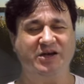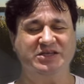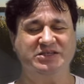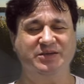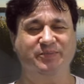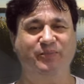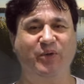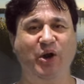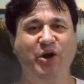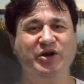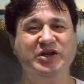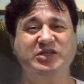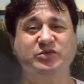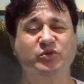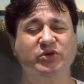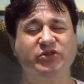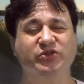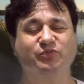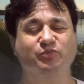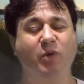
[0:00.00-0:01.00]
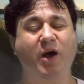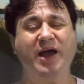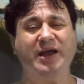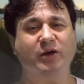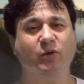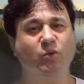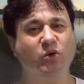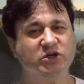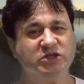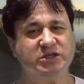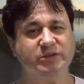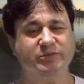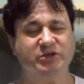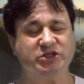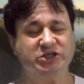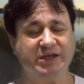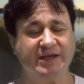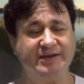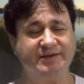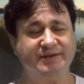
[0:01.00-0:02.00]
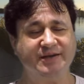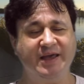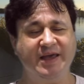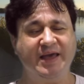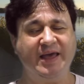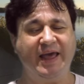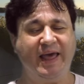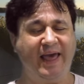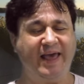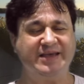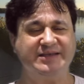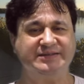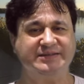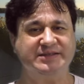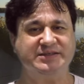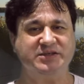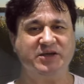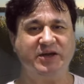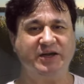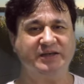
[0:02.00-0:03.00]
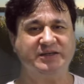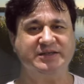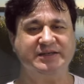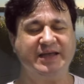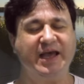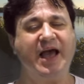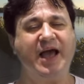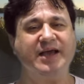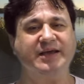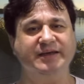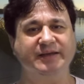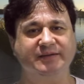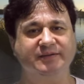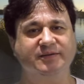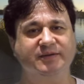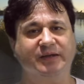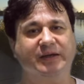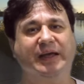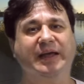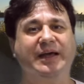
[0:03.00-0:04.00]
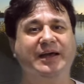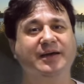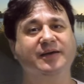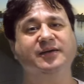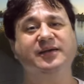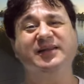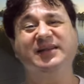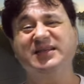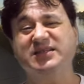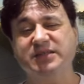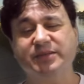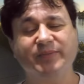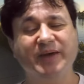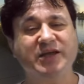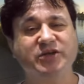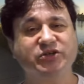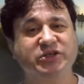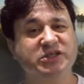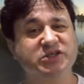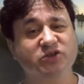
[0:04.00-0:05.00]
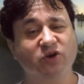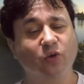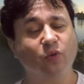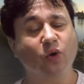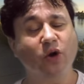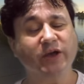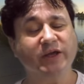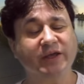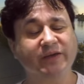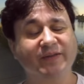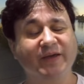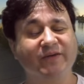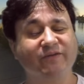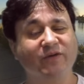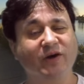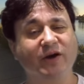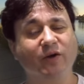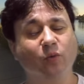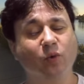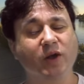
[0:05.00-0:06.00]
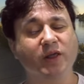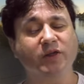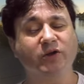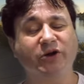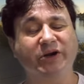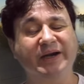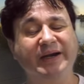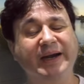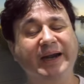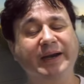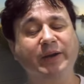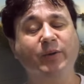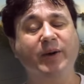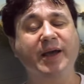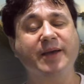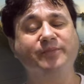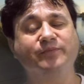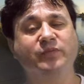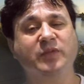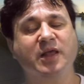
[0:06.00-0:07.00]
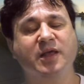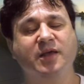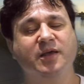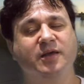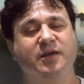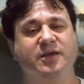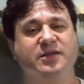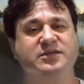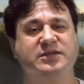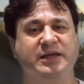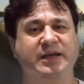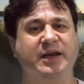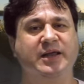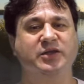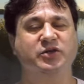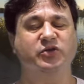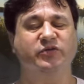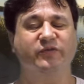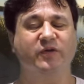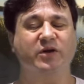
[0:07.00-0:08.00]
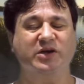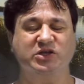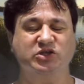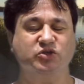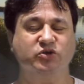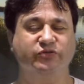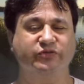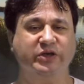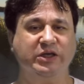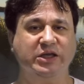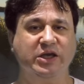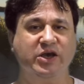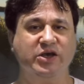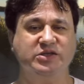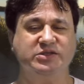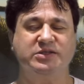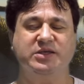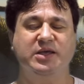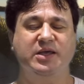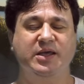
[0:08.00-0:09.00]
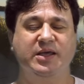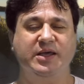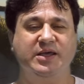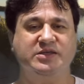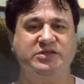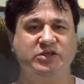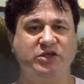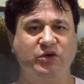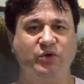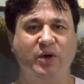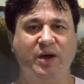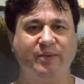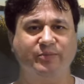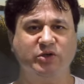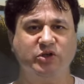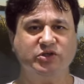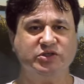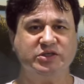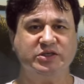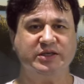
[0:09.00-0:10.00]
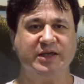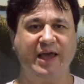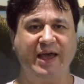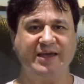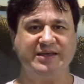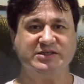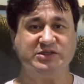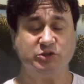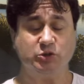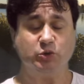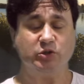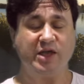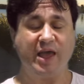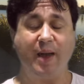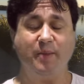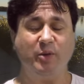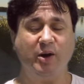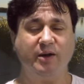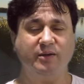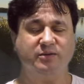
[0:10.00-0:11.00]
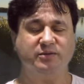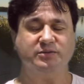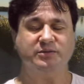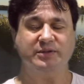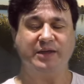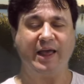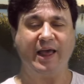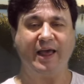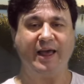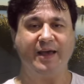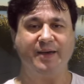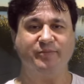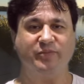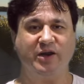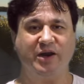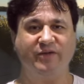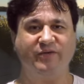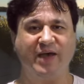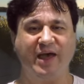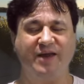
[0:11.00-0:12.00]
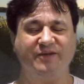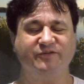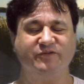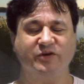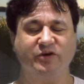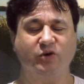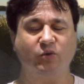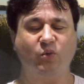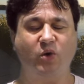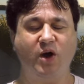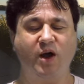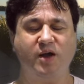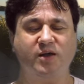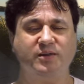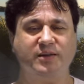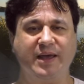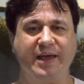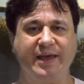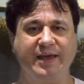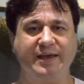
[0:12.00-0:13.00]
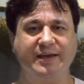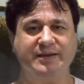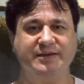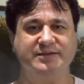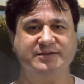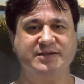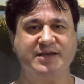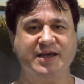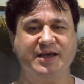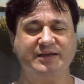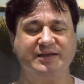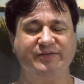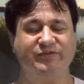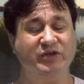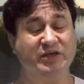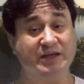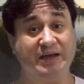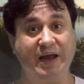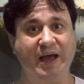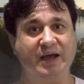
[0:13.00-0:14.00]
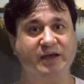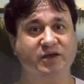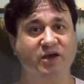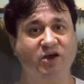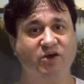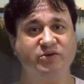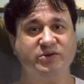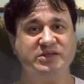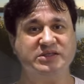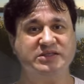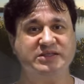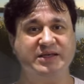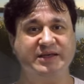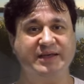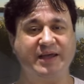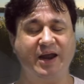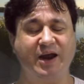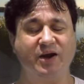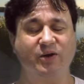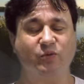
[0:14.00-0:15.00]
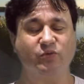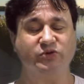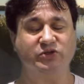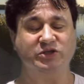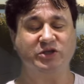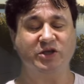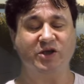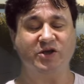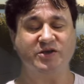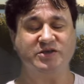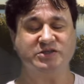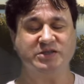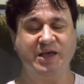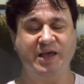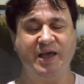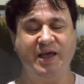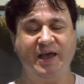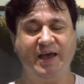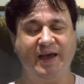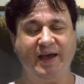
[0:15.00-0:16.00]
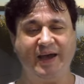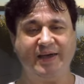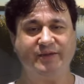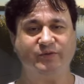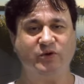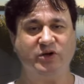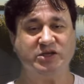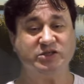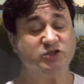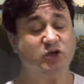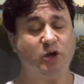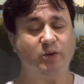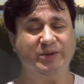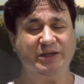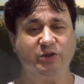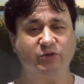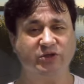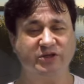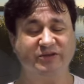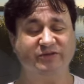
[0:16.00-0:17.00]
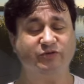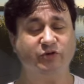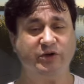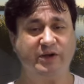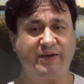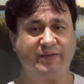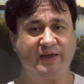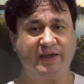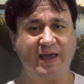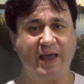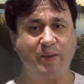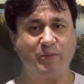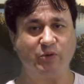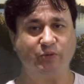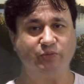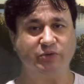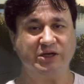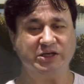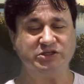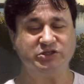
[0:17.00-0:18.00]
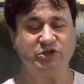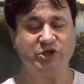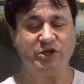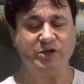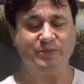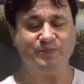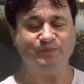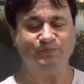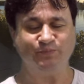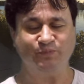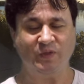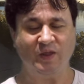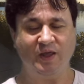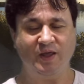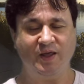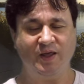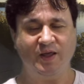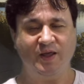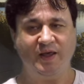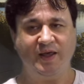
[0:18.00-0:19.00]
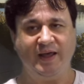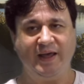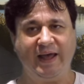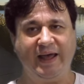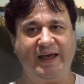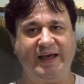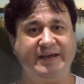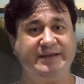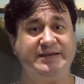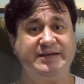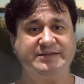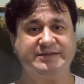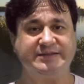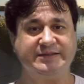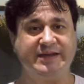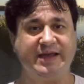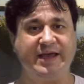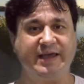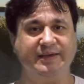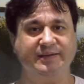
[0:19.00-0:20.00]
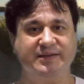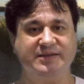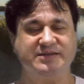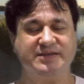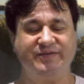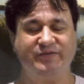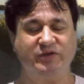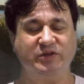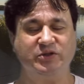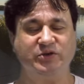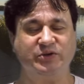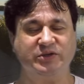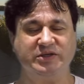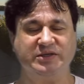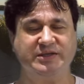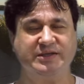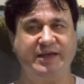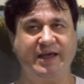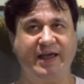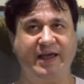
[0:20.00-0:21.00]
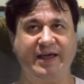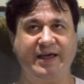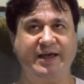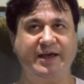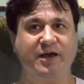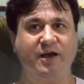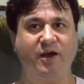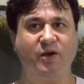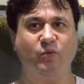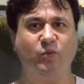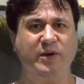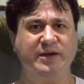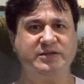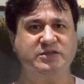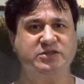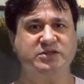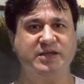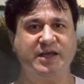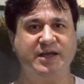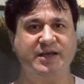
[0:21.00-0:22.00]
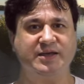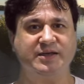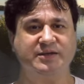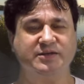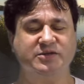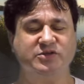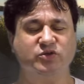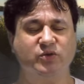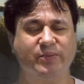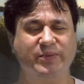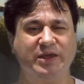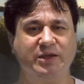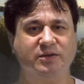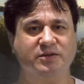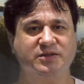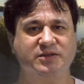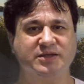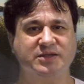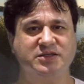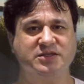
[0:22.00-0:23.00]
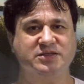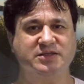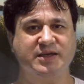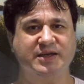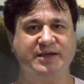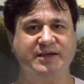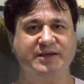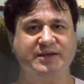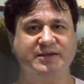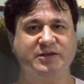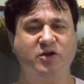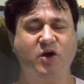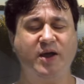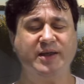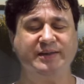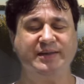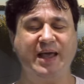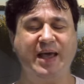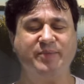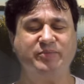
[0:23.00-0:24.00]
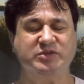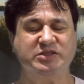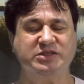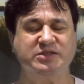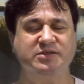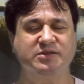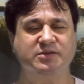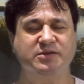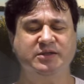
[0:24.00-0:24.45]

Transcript: as a bonus with buying a washing machine, has decided to cark it. Uh, at least the battery is not working that very well on it anyway. It can only do very short videos. So I'm using a still camera um, that I've had for a while and uh, giving it a go and seeing how it goes. Otherwise I'll be looking for another camera pretty soon. Uh, yesterday, let's have a look. Uh, I went uh, swimming, did uh, nine laps,